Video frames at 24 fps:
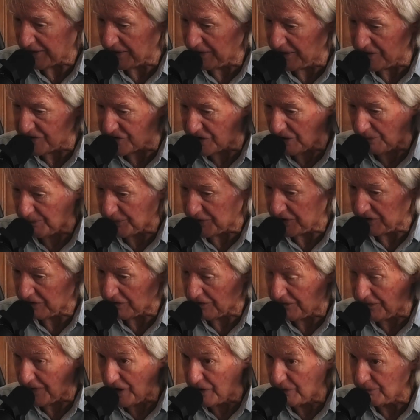and I jumped in
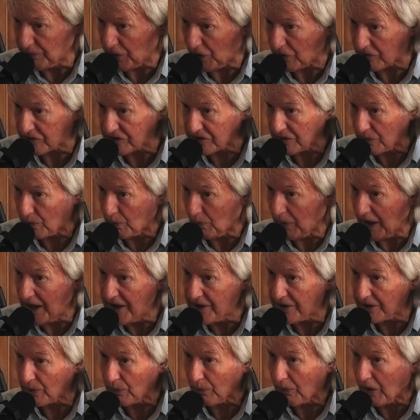the phone box and
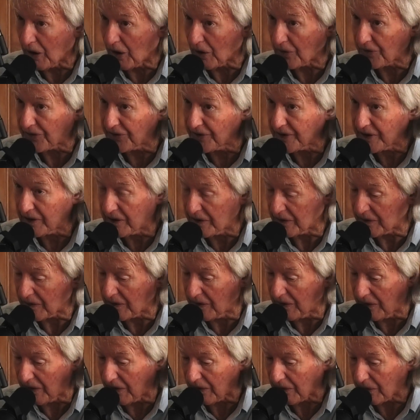waited a while, thinking,
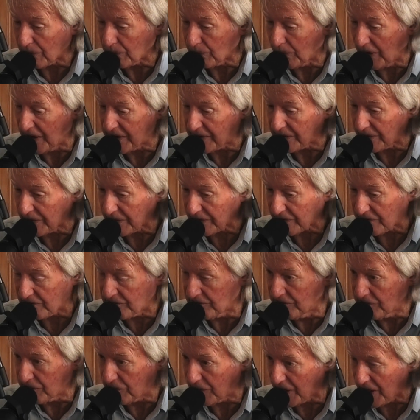"Oh, I'll wait till the
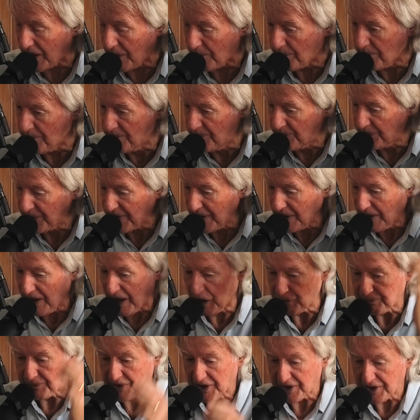crew come,
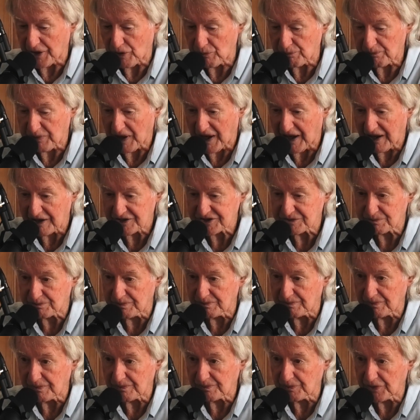hope they don't pass
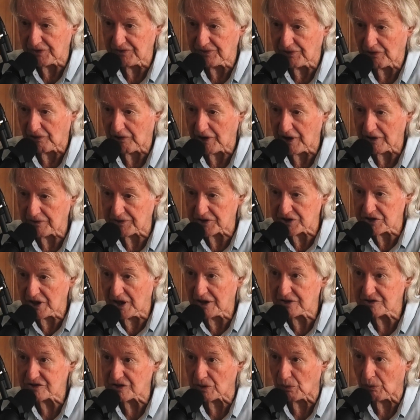before I have a
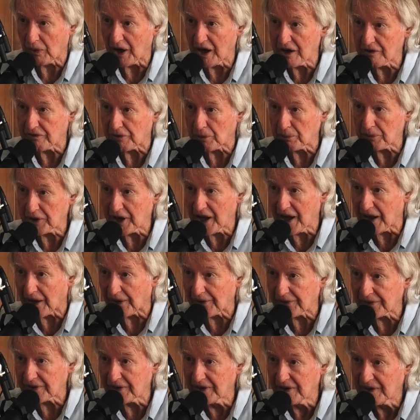chance to wave them
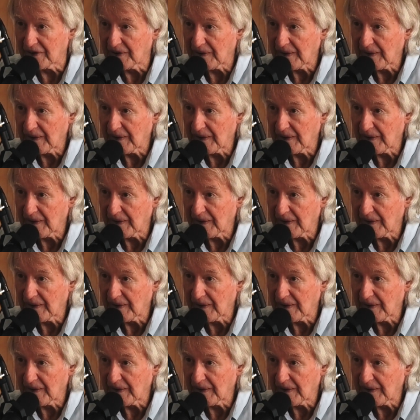down."